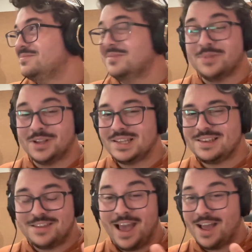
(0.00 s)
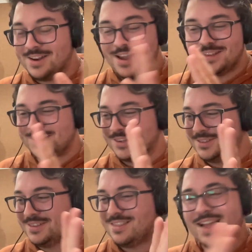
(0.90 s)
But yeah, no, so
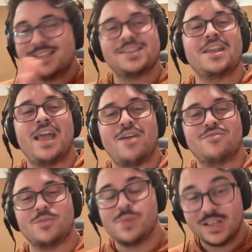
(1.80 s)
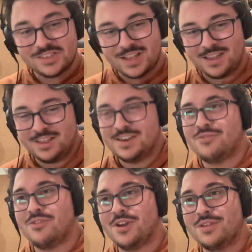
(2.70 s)
that's going to have to be slightly
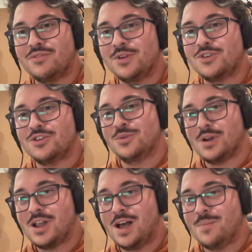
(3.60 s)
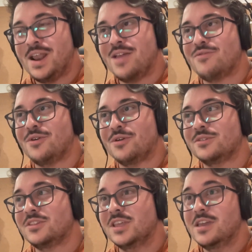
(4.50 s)
different in the future to accommodate for
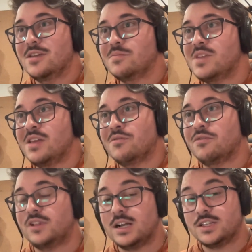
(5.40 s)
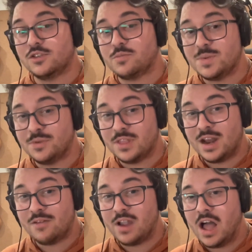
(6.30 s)
the influx of people that
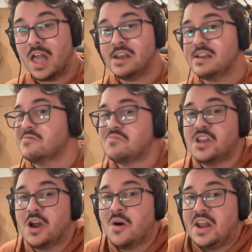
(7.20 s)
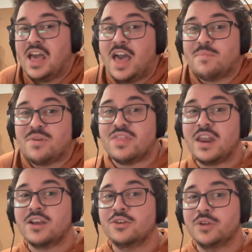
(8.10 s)
I've gotten, and any
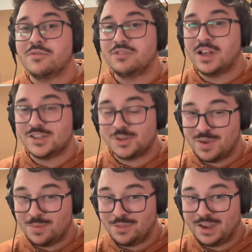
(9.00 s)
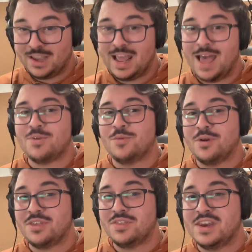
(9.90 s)
hypothetical influx of people that could happen
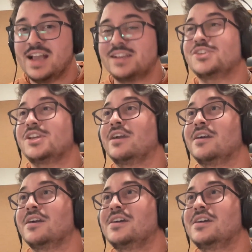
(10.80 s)
within the next year.